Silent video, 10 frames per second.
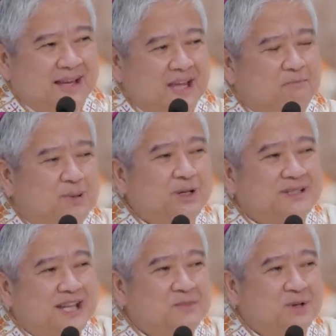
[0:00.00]
He
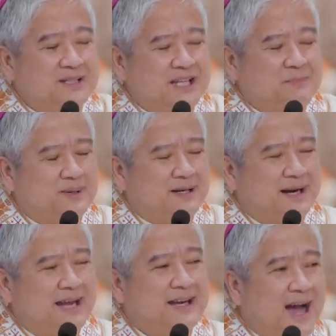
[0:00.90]
brought them to a deeper
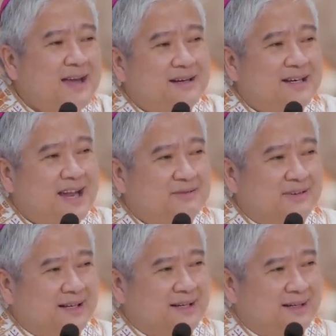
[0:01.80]
and higher
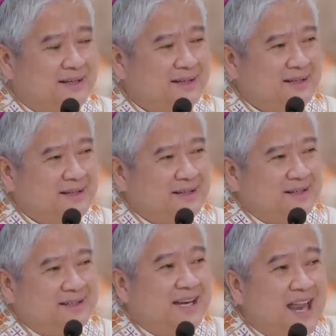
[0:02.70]
level,
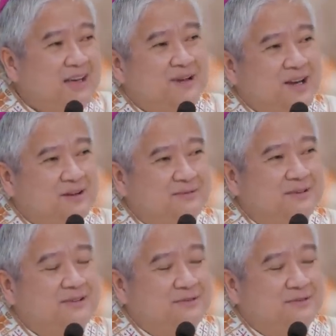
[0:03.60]
the level of